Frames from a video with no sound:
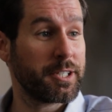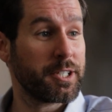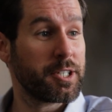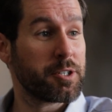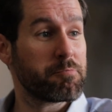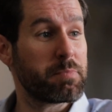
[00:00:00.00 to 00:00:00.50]

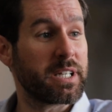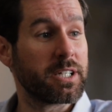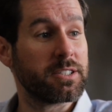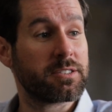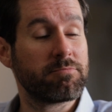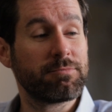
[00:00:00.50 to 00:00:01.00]
Yes.
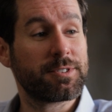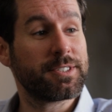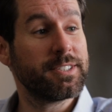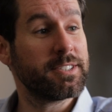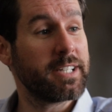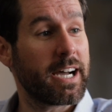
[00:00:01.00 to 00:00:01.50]
Because I didn't
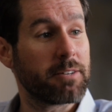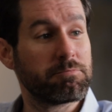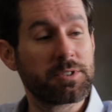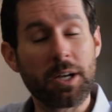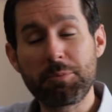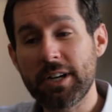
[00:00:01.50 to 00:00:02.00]
know that. Yeah,
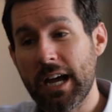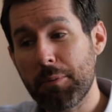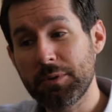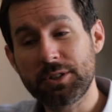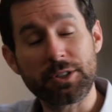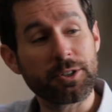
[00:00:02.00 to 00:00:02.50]
something happens